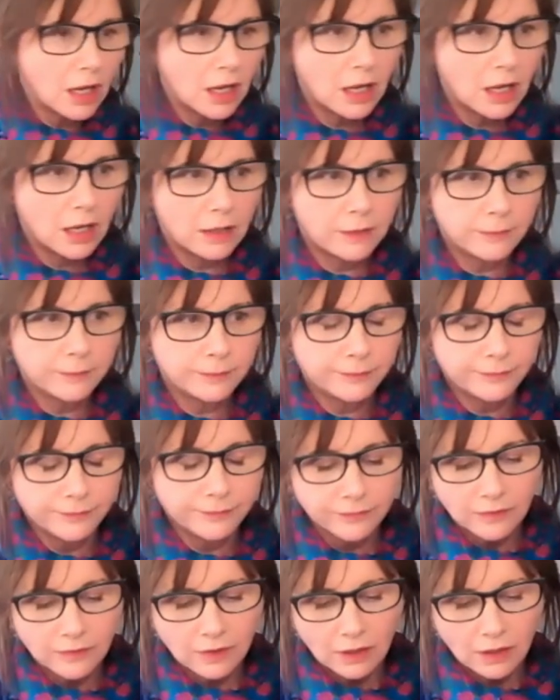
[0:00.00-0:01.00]
Um,
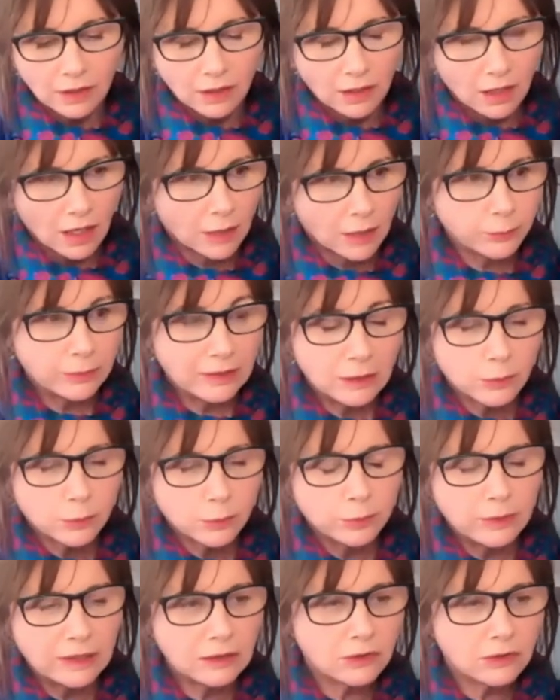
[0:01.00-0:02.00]
we,
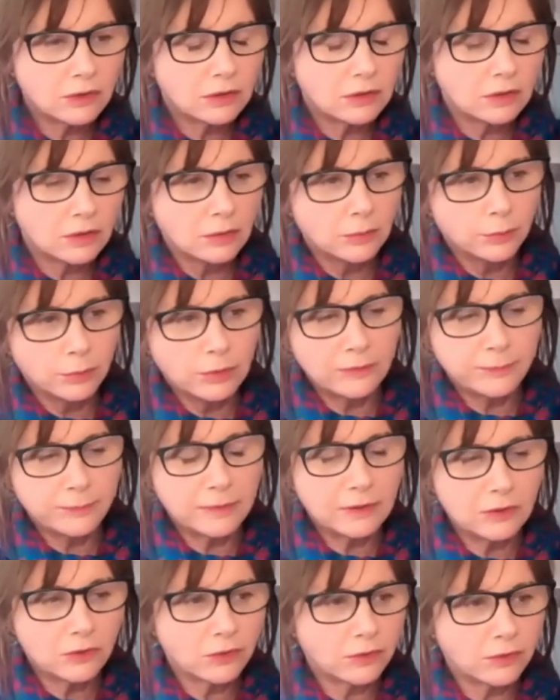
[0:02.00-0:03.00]
we we've
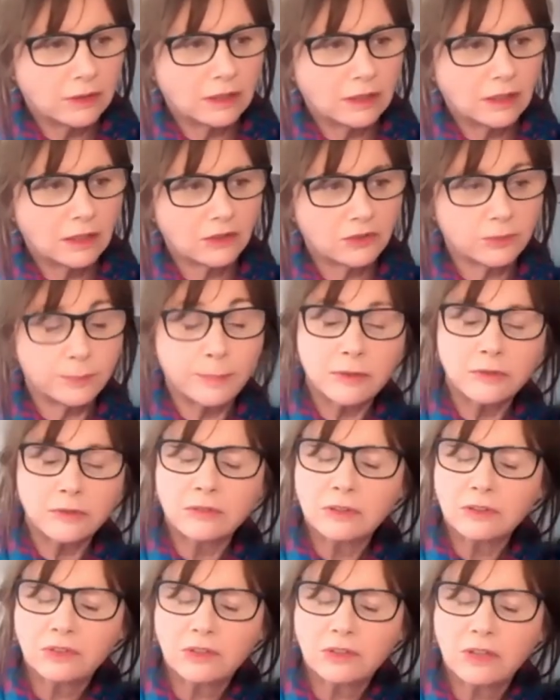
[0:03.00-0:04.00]
been doing
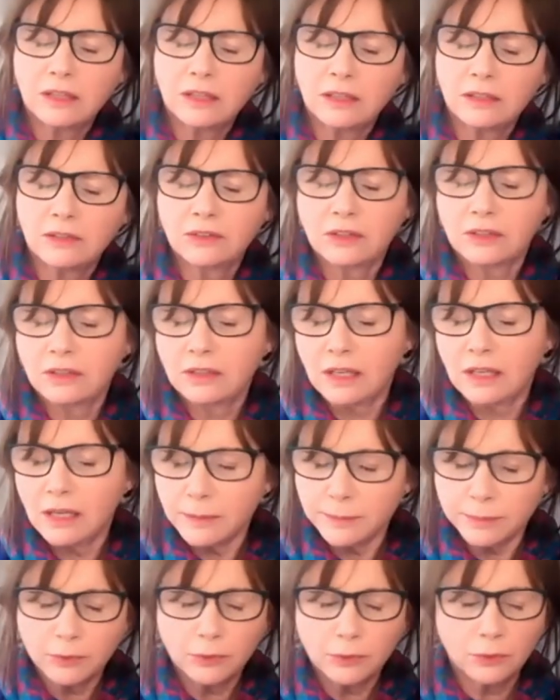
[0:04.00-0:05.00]
experience days at the
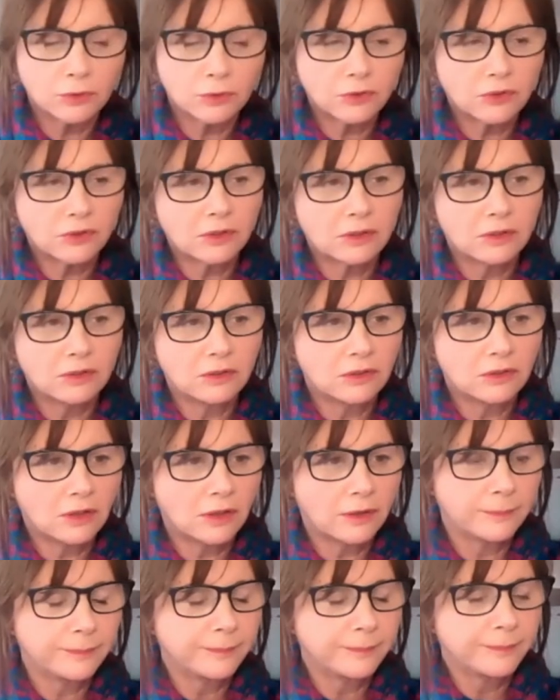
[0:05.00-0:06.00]
airport and
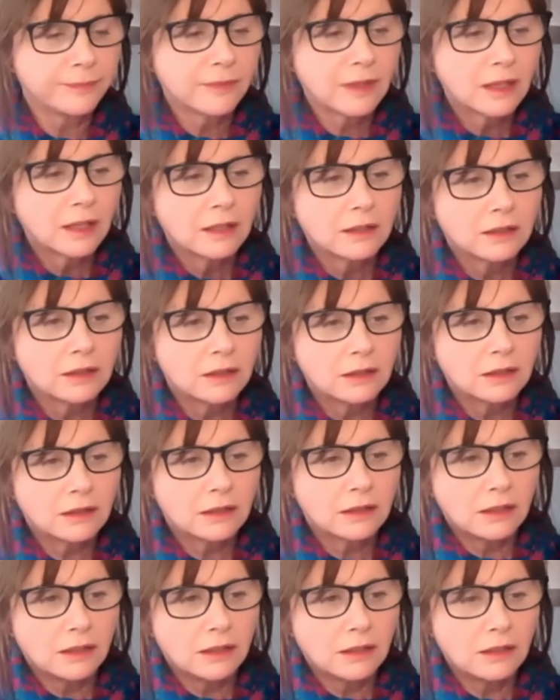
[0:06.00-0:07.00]
um,
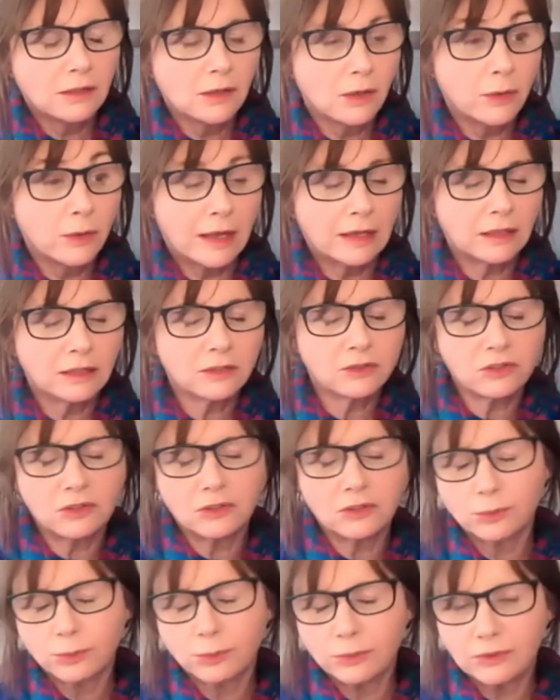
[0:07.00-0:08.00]
you know
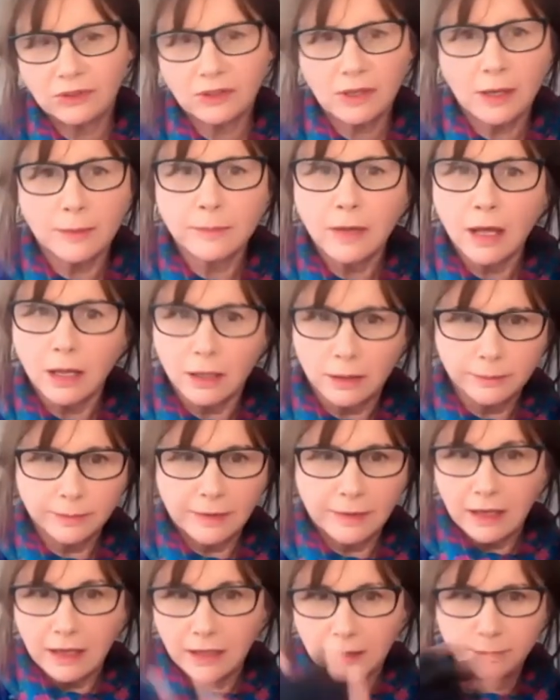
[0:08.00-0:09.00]
allergies always come up
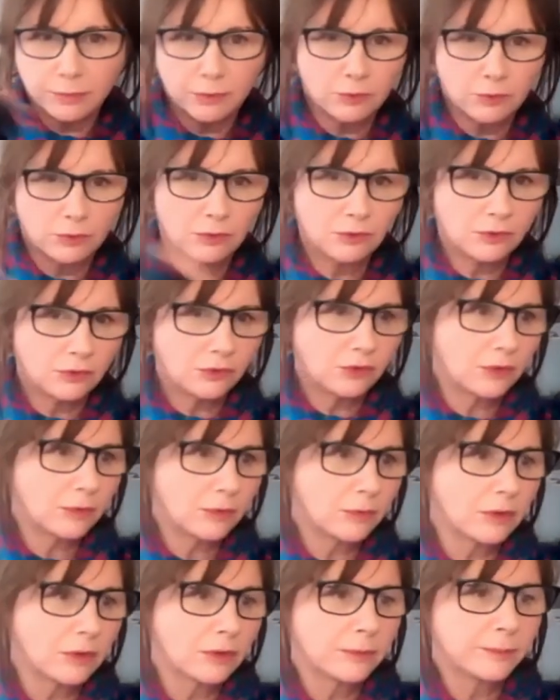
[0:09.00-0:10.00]
airborne and
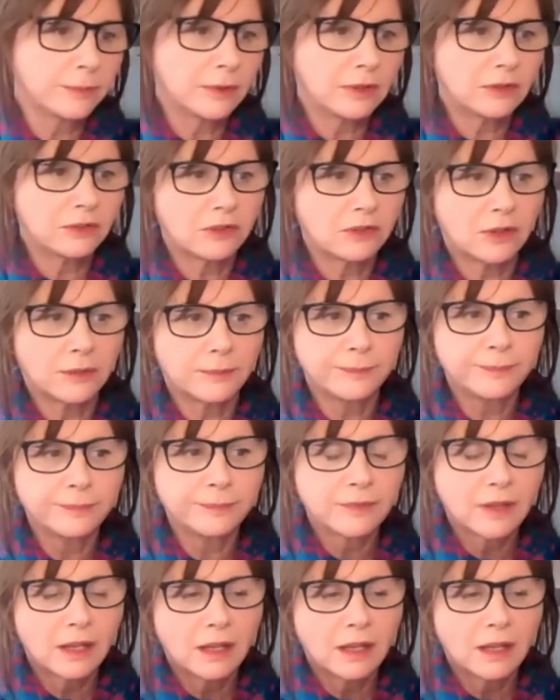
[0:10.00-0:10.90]
so on but um,